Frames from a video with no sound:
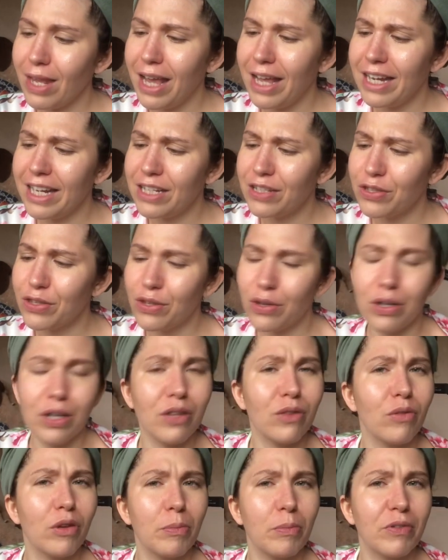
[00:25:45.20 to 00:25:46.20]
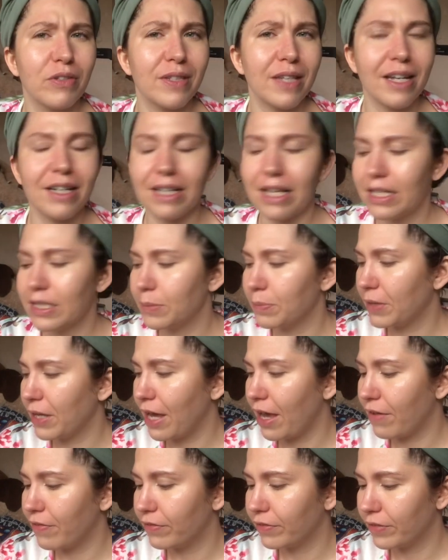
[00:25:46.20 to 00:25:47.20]
And it's 33%
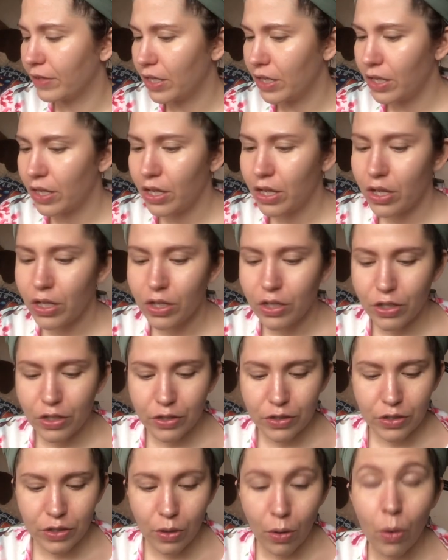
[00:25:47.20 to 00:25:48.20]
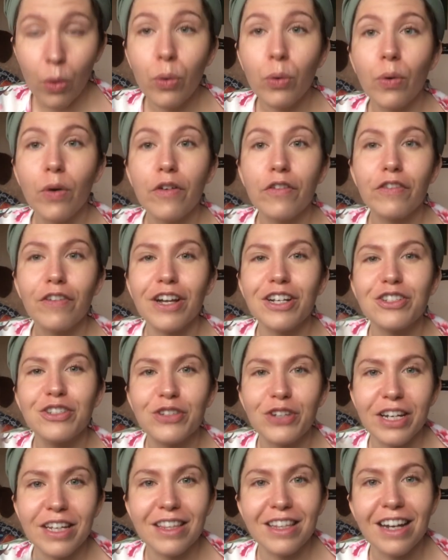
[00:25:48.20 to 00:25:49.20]
SPF. So, fun
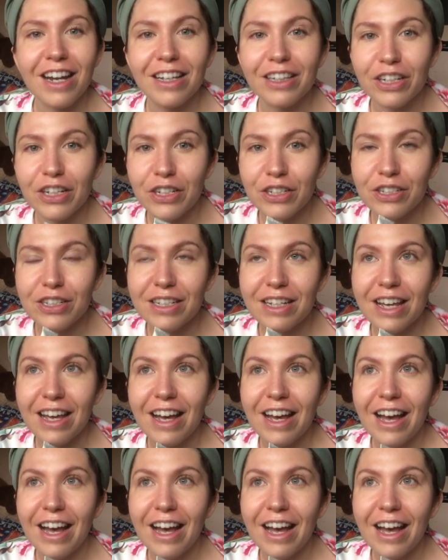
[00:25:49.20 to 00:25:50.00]
trick that I learned.